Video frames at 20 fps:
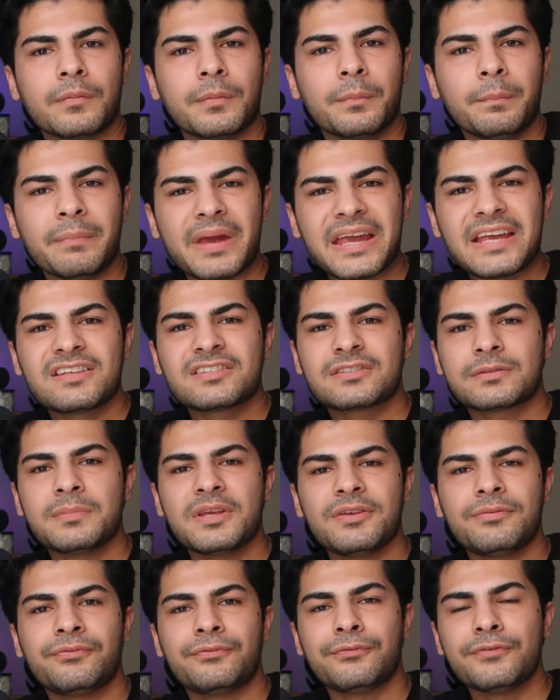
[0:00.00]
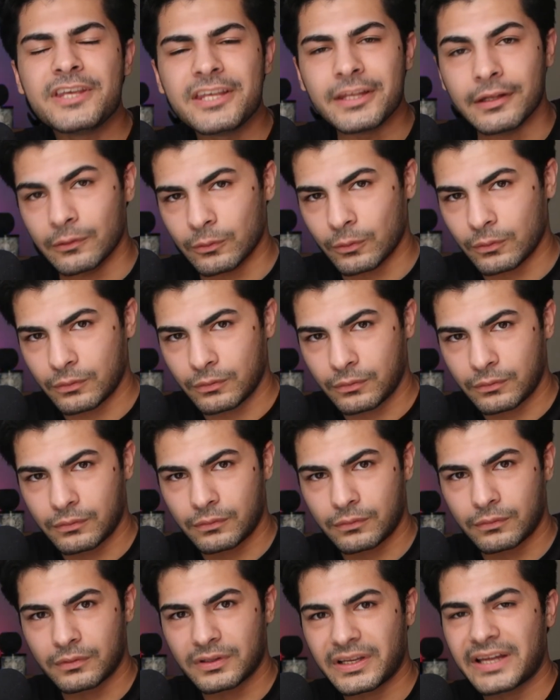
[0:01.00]
makes me feel
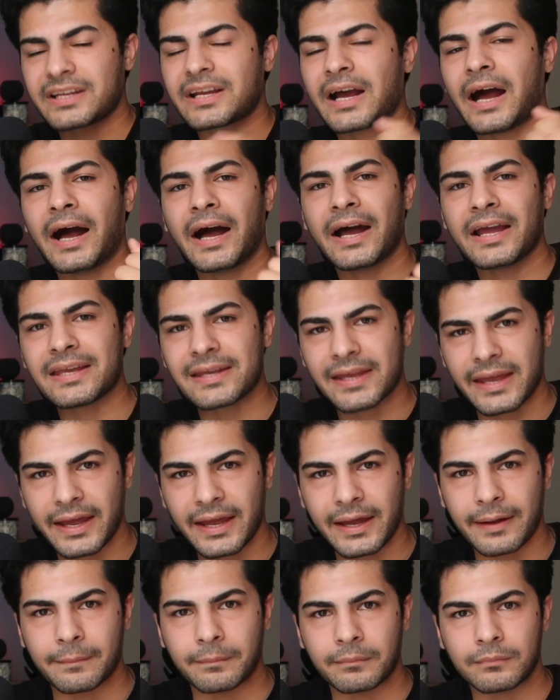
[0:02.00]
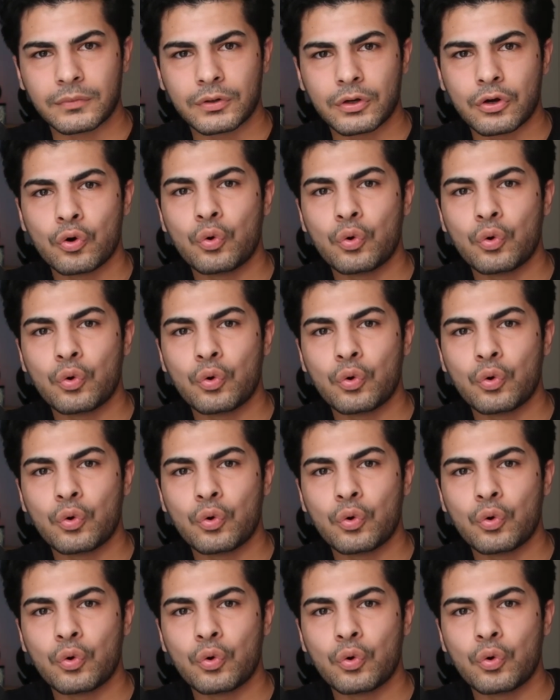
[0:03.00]
like I am